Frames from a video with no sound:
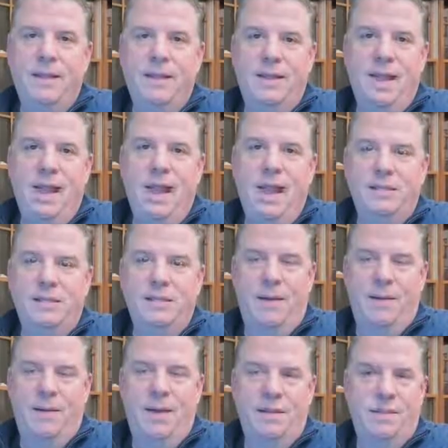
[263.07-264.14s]
The answer,
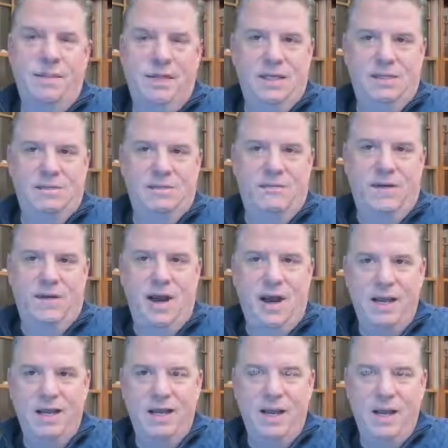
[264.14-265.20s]
I mean, it's
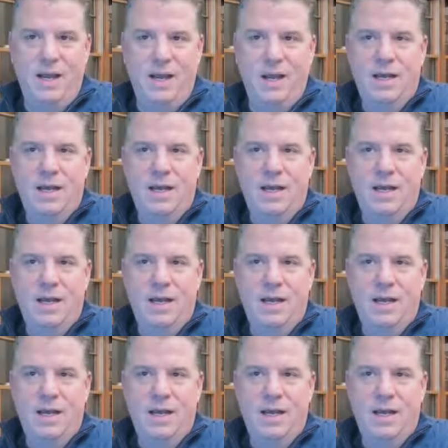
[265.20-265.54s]
fine.